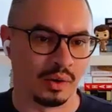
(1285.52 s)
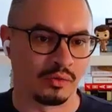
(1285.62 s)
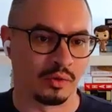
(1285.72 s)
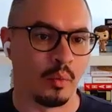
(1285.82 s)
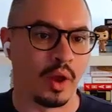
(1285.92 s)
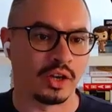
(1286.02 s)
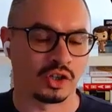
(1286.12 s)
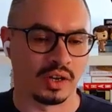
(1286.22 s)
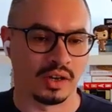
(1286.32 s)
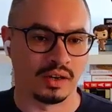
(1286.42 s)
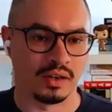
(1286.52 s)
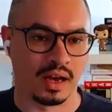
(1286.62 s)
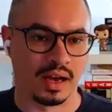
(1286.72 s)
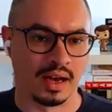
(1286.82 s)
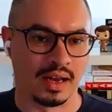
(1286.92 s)
information
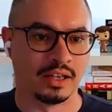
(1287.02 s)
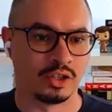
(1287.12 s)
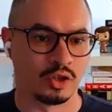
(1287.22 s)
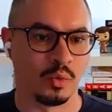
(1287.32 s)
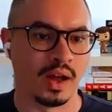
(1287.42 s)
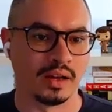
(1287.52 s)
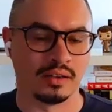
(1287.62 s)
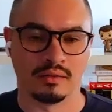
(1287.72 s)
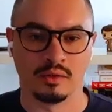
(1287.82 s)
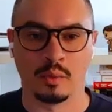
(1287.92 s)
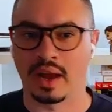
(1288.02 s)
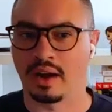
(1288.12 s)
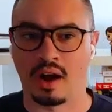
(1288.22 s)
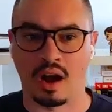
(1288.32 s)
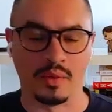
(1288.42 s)
end to end, no matter
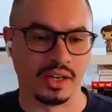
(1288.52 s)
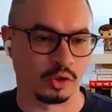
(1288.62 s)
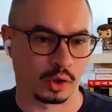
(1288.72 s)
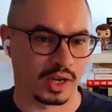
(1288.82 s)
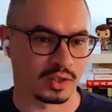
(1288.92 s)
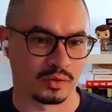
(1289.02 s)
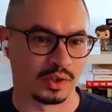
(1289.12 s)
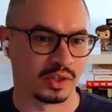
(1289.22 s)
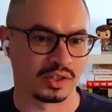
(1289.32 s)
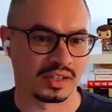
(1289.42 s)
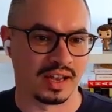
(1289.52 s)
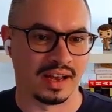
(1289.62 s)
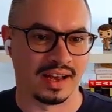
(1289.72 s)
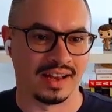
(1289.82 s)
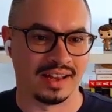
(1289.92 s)
how many transfers
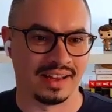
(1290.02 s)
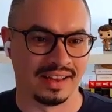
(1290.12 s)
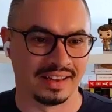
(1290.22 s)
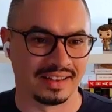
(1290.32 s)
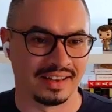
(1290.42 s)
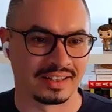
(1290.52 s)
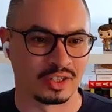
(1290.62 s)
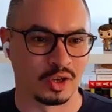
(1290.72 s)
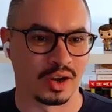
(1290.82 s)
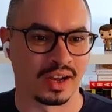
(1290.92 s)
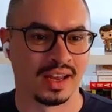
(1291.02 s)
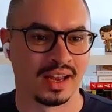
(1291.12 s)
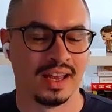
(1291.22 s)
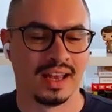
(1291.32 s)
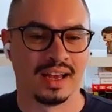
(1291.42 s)
it took
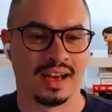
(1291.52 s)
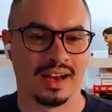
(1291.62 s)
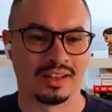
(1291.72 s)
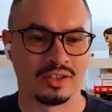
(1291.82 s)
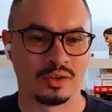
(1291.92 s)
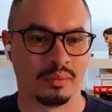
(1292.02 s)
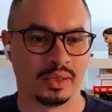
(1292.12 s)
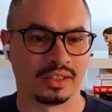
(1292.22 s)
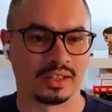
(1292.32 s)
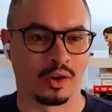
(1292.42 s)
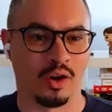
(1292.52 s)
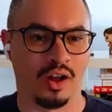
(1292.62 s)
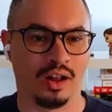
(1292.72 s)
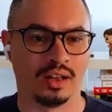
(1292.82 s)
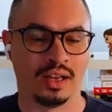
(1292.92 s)
to complete the
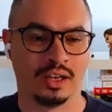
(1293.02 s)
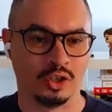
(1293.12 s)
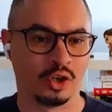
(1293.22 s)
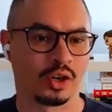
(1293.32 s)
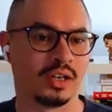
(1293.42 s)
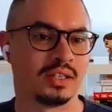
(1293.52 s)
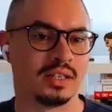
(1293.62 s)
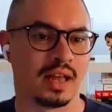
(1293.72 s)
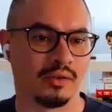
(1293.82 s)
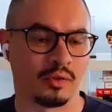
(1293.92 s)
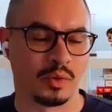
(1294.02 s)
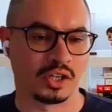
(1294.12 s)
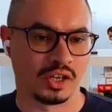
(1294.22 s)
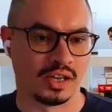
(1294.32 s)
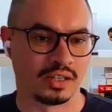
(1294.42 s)
call. You're going to see that
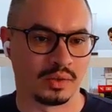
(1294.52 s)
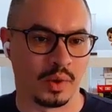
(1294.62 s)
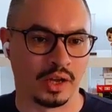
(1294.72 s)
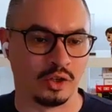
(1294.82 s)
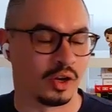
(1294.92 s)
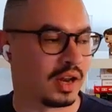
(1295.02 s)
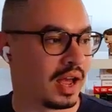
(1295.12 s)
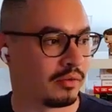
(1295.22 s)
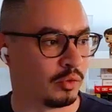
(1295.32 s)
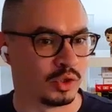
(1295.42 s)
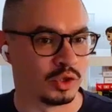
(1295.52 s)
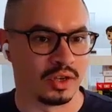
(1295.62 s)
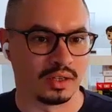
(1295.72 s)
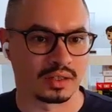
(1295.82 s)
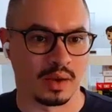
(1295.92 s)
information end to end. You're going to have the
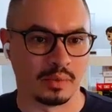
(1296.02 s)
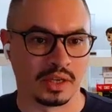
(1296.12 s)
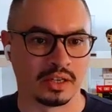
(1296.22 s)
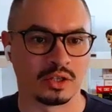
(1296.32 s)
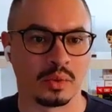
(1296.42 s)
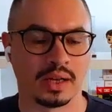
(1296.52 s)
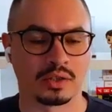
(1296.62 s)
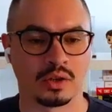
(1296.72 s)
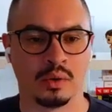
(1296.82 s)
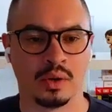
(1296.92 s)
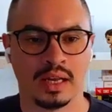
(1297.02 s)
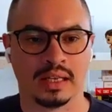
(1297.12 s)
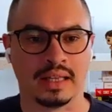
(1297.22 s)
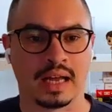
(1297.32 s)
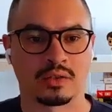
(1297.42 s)
results coming end to end. So
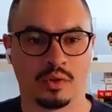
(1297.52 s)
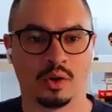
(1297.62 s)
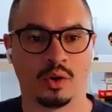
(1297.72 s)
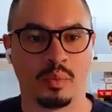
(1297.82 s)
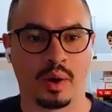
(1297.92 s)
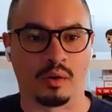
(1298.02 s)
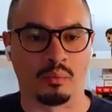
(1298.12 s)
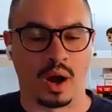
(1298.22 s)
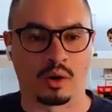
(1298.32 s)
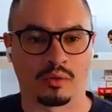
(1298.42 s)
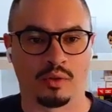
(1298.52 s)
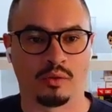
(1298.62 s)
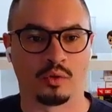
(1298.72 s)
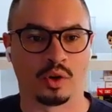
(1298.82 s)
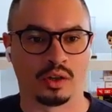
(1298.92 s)
that's very powerful
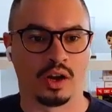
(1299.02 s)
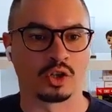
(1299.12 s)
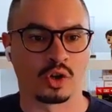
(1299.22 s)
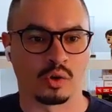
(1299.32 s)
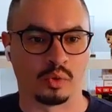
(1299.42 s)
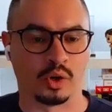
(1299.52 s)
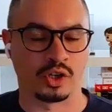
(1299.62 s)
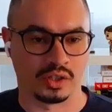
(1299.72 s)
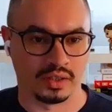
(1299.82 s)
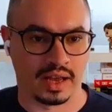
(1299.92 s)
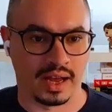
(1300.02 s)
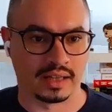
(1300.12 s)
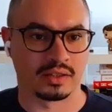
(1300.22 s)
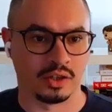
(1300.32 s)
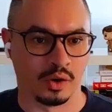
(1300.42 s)
for a large corporation
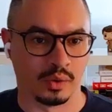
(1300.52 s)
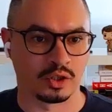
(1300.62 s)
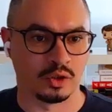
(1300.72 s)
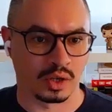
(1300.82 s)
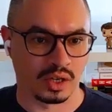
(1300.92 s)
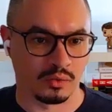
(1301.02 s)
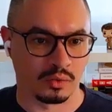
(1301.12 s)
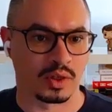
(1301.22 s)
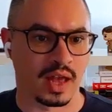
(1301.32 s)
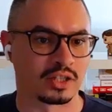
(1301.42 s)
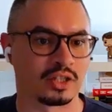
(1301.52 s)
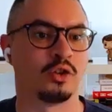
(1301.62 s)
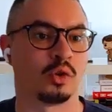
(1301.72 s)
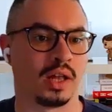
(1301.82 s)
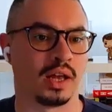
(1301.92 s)
that is looking for that
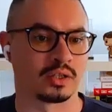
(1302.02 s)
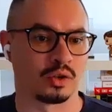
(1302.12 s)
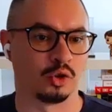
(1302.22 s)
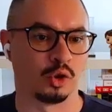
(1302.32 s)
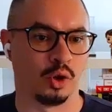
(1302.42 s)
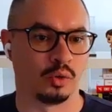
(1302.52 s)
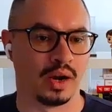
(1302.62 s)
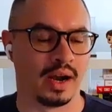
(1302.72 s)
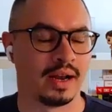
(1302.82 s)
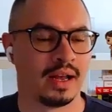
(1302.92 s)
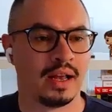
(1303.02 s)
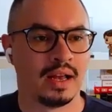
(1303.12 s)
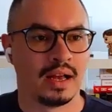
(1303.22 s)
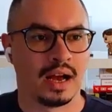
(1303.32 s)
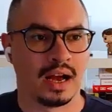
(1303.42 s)
centralized control, right?
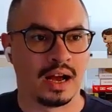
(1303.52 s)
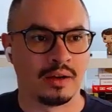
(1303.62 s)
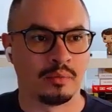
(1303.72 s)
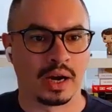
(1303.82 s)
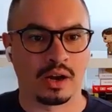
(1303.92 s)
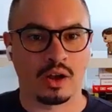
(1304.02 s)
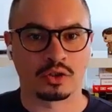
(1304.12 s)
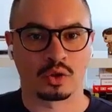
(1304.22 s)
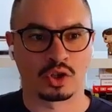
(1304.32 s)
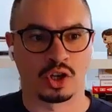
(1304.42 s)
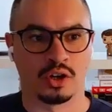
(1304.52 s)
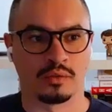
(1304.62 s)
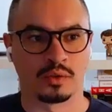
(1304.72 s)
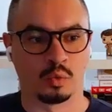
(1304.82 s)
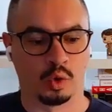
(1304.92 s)
But it also
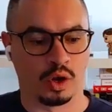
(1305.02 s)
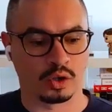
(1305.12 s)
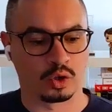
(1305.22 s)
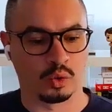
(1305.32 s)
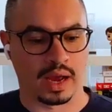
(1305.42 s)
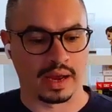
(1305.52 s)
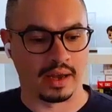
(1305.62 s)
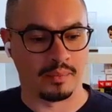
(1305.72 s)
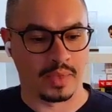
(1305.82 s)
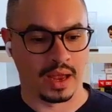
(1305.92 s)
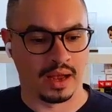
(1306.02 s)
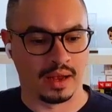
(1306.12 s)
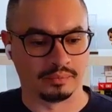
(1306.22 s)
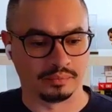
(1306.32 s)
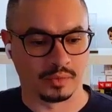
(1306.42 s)
serves. We're also kind of
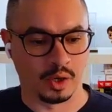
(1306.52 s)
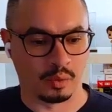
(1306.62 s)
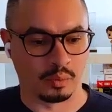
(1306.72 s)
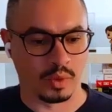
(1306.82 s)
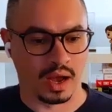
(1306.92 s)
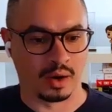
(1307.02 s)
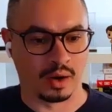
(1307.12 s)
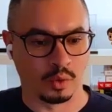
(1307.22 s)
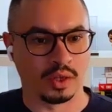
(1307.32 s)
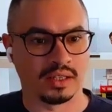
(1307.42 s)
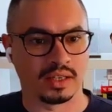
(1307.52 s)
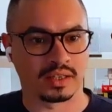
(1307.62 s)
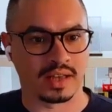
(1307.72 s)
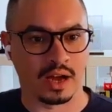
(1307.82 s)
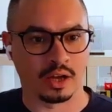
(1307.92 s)
rolling
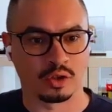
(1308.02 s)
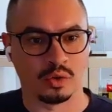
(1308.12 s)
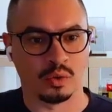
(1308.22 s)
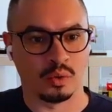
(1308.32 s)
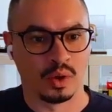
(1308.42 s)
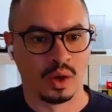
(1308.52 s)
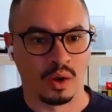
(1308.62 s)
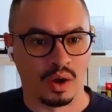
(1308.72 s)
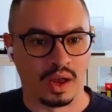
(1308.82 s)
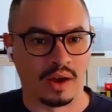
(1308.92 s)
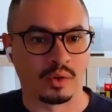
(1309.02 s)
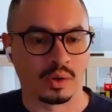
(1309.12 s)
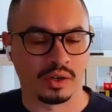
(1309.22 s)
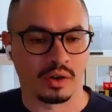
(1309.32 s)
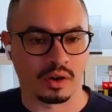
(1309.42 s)
this out to
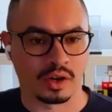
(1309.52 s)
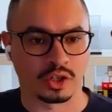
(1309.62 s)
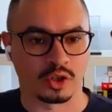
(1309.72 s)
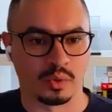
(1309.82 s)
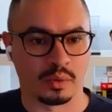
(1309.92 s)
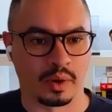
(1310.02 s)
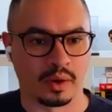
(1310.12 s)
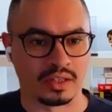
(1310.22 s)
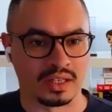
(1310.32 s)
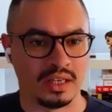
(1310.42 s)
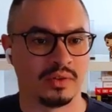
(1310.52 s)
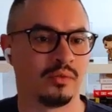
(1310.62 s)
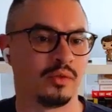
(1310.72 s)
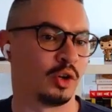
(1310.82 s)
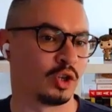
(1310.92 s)
everyone in our customer base,
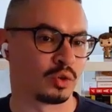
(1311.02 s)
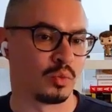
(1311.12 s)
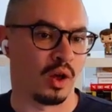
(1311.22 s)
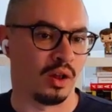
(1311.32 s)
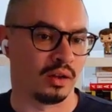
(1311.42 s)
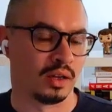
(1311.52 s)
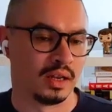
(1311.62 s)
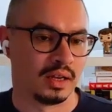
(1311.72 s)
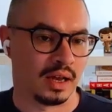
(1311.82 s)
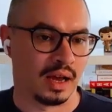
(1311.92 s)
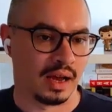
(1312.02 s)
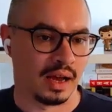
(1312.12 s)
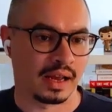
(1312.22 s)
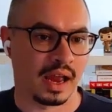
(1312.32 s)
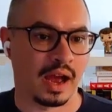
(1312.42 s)
even very small
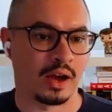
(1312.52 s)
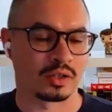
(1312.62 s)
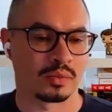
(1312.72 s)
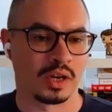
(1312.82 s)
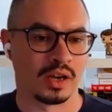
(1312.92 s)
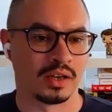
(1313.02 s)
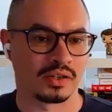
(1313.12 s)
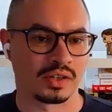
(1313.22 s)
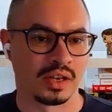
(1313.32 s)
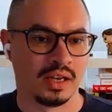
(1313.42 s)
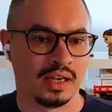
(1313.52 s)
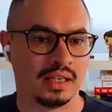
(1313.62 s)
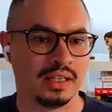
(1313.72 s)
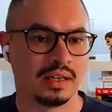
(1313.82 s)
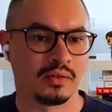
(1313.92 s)
accounts, because
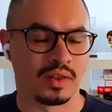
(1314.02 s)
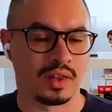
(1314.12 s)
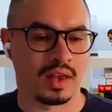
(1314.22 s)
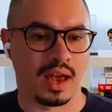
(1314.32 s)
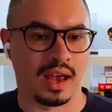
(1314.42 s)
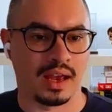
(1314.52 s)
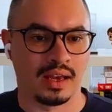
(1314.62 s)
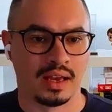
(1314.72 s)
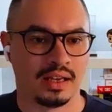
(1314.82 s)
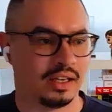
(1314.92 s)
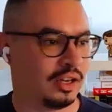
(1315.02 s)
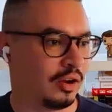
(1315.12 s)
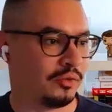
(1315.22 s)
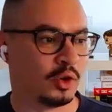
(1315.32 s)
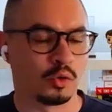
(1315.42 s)
in the end of the day,
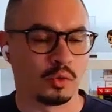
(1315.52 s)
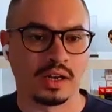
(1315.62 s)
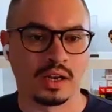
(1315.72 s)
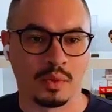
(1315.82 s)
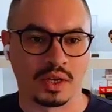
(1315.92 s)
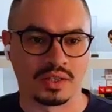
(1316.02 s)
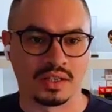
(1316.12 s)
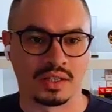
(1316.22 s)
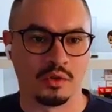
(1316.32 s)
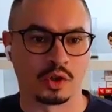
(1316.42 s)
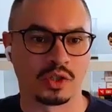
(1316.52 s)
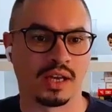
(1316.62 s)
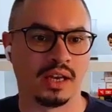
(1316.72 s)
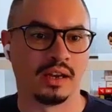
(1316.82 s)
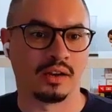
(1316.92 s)
if you're running a business, if you're
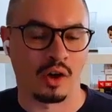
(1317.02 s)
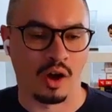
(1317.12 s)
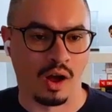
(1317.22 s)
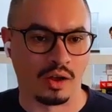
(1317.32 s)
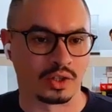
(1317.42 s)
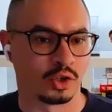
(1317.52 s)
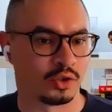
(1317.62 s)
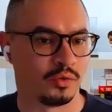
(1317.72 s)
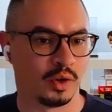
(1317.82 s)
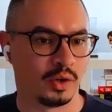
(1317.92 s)
taking in calls, there's